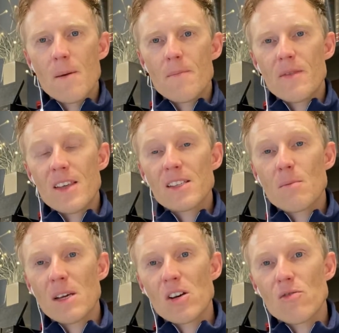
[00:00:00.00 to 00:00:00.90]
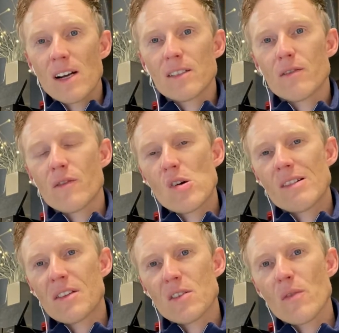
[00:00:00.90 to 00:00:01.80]
This can be corrected for
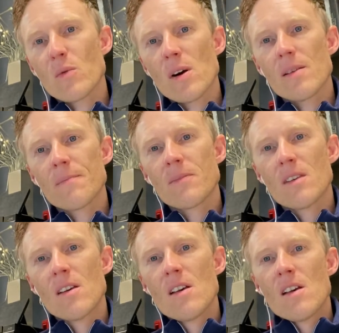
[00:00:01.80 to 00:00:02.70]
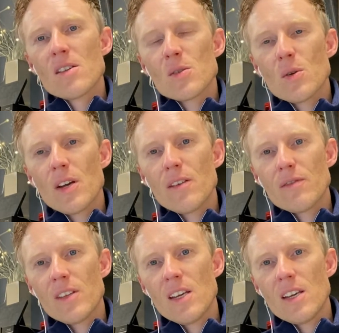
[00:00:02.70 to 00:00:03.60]
in software. So if
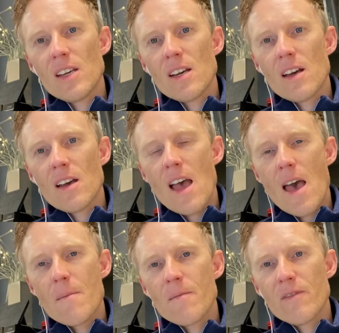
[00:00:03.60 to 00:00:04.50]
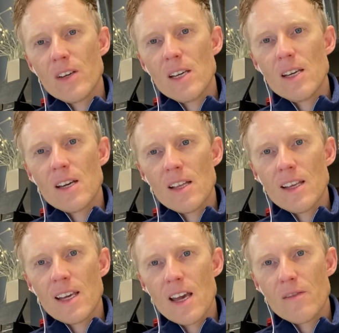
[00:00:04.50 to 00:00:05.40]
the MV and
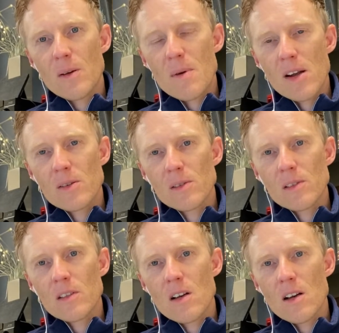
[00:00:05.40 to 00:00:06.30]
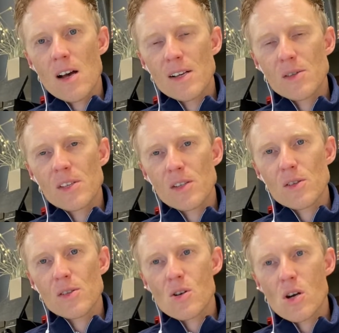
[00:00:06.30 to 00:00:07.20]
the KV panel
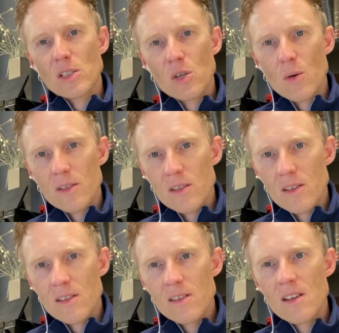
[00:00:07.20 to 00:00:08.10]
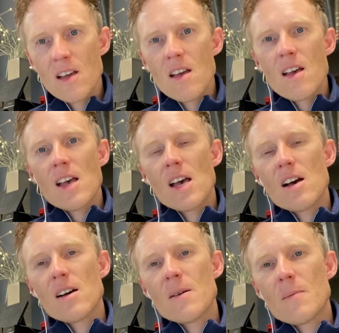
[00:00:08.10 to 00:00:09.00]
isocenters are not into coincidence,
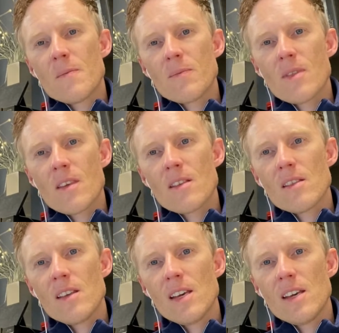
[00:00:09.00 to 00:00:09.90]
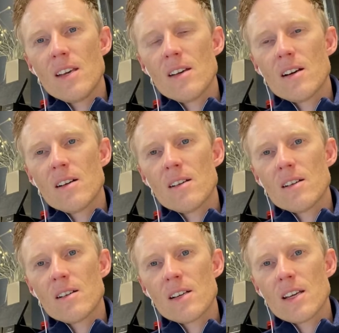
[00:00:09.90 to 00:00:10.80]
the
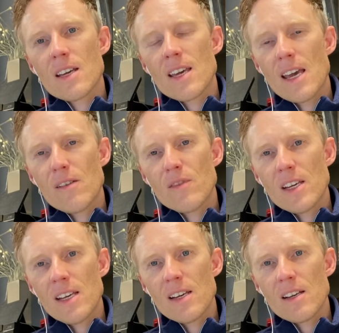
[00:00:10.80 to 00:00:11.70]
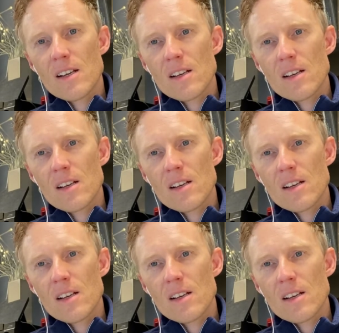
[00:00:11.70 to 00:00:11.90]
KV